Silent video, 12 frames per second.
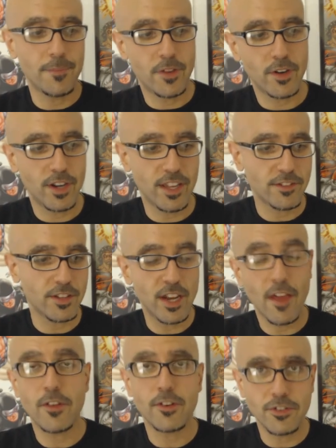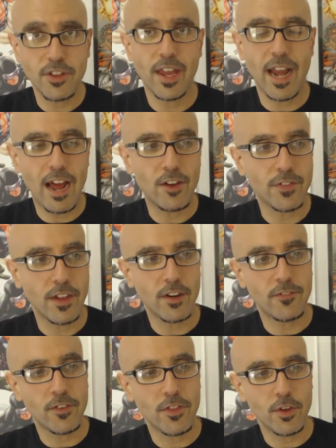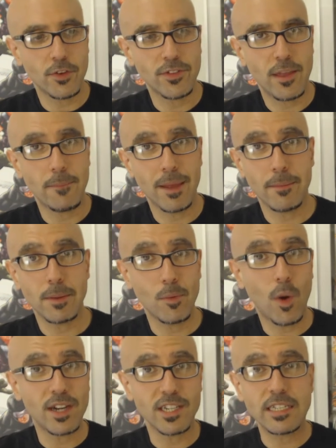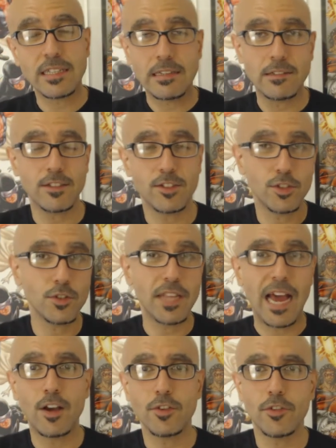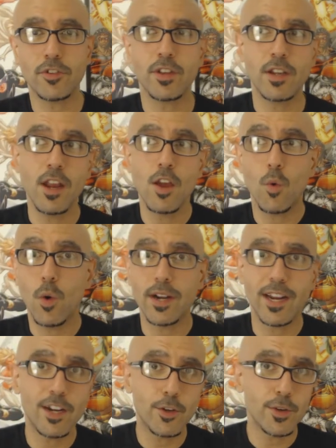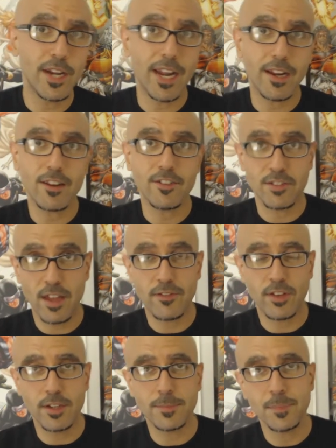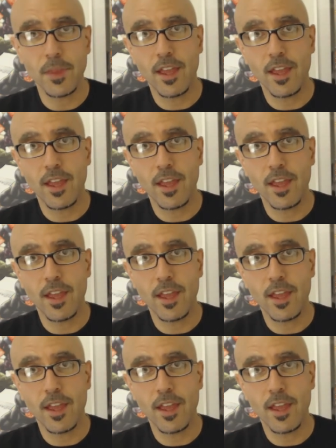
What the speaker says: There is another set out there for those that may be watching this in 2187